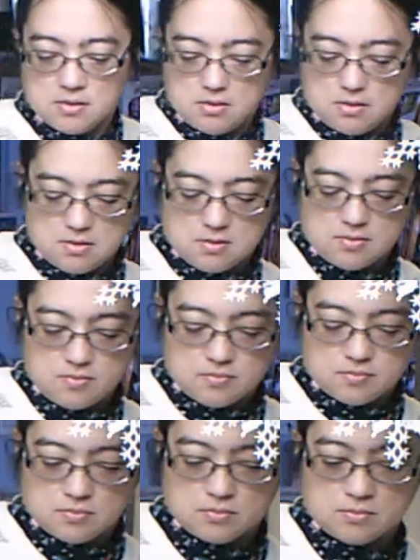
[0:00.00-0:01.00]
you know,
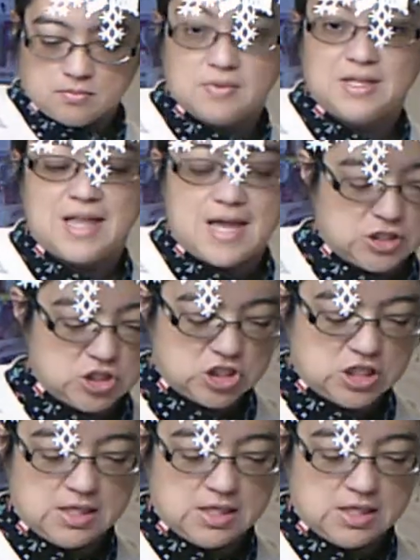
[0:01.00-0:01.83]
we like cheese.